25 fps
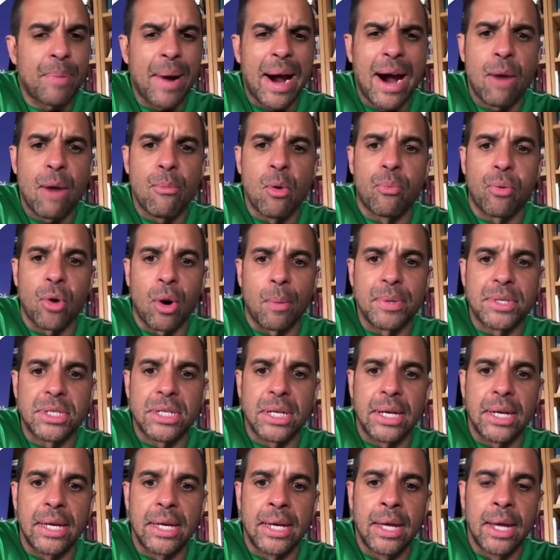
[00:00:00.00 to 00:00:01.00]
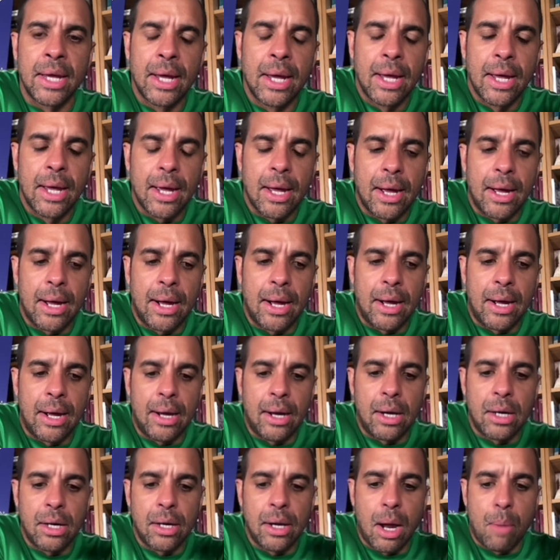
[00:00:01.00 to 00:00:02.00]
property
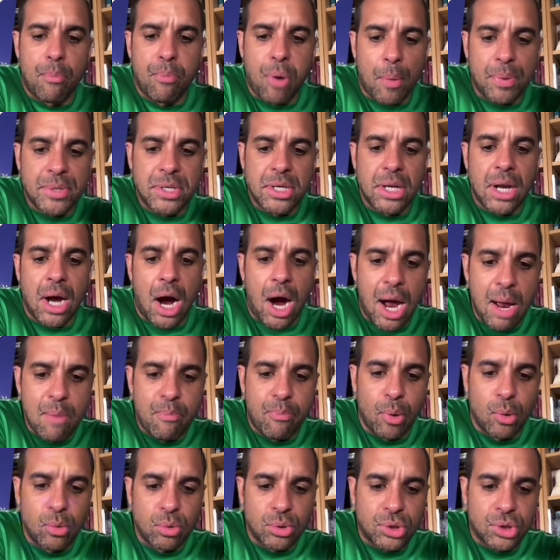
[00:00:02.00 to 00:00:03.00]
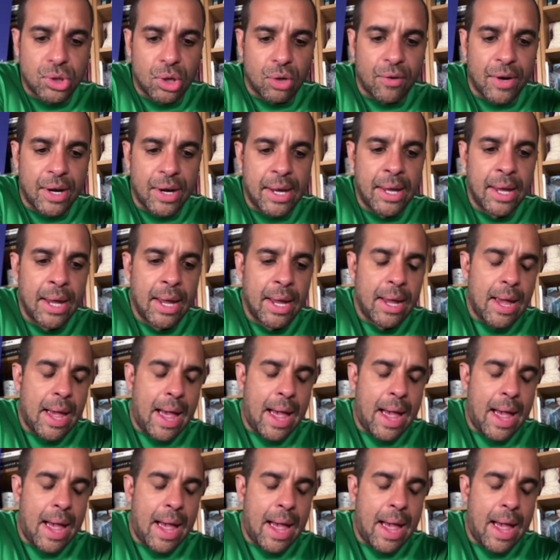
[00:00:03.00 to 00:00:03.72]
that I bought, sorry,